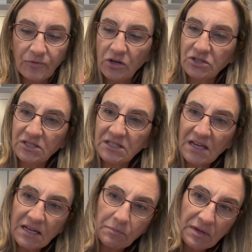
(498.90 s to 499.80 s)
Gosh, this is
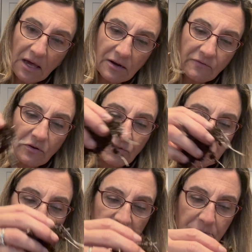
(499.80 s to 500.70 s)
kind of big. I don't even know if this
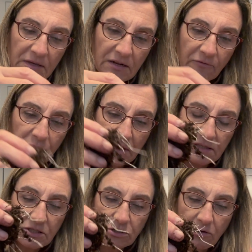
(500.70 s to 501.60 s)
pot's big enough, but
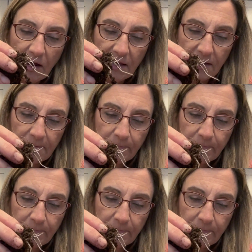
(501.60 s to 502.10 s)
let's try it.